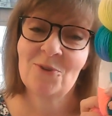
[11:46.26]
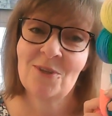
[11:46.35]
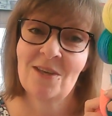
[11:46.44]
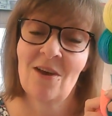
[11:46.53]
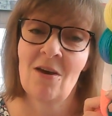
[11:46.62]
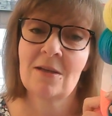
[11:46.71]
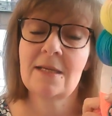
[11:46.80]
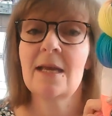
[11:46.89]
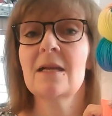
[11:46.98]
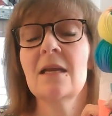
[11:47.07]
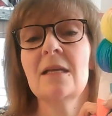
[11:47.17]
the yarn
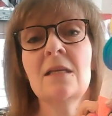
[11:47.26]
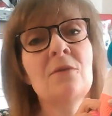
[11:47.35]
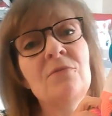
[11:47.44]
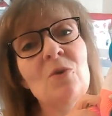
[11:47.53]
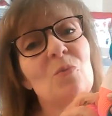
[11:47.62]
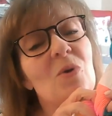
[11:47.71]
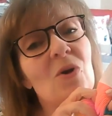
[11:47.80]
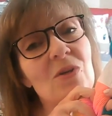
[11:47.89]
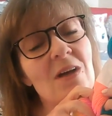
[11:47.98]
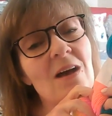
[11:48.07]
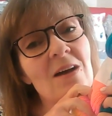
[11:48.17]
and I love your
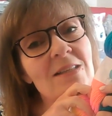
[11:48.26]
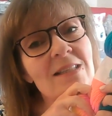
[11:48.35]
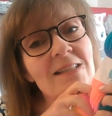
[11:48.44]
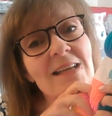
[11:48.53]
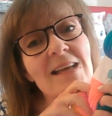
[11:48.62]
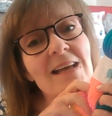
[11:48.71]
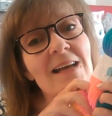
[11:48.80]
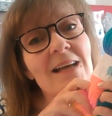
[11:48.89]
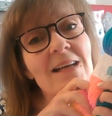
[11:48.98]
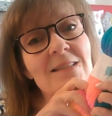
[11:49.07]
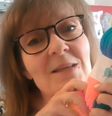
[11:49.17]
podcast
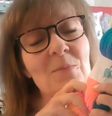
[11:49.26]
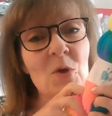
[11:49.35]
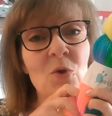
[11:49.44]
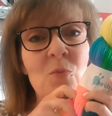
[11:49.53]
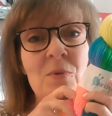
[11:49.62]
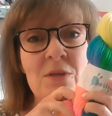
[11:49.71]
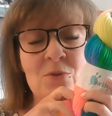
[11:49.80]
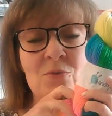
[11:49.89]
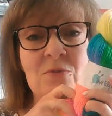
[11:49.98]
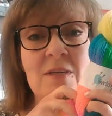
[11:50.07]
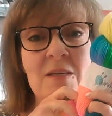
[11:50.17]
and I'm hoping
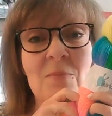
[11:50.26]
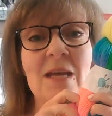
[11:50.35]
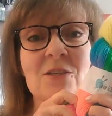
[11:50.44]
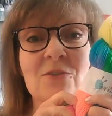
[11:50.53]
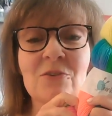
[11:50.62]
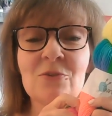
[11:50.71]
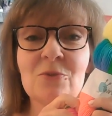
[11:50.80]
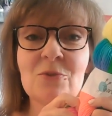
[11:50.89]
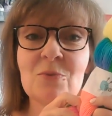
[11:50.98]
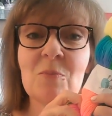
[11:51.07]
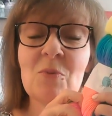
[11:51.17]
you're feeling better and you'll
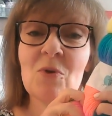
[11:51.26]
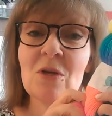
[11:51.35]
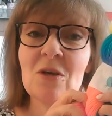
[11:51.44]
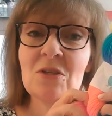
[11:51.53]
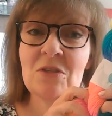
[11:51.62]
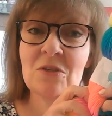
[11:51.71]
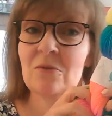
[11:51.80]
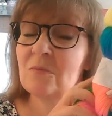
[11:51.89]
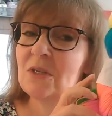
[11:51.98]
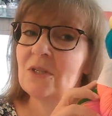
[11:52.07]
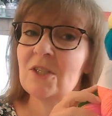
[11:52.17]
do a podcast
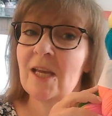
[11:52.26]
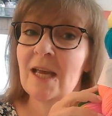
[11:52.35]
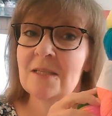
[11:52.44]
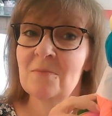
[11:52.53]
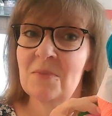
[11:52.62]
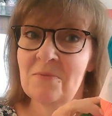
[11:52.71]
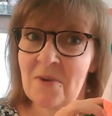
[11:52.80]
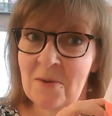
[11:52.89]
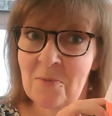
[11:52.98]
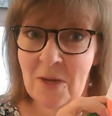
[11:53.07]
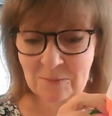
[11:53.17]
soon because she hasn't been
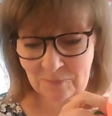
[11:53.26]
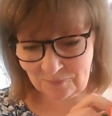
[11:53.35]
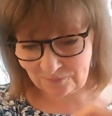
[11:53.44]
very well.